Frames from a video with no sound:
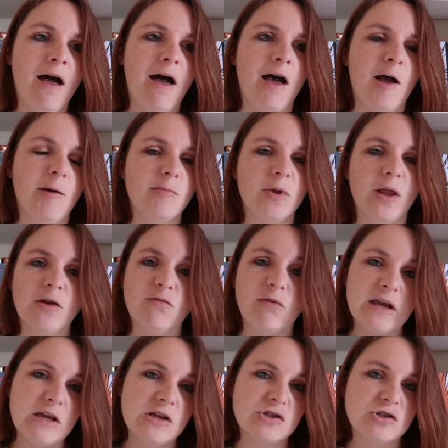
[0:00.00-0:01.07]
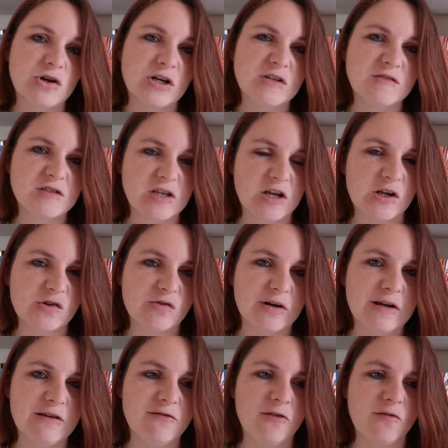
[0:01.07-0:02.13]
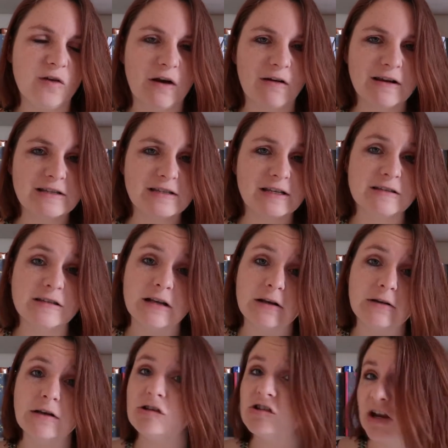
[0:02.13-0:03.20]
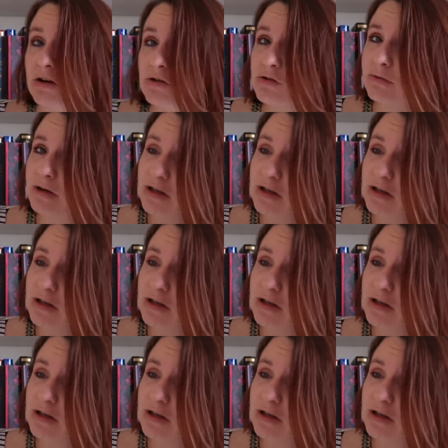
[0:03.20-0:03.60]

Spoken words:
like reconstructive surgery for various things, including genital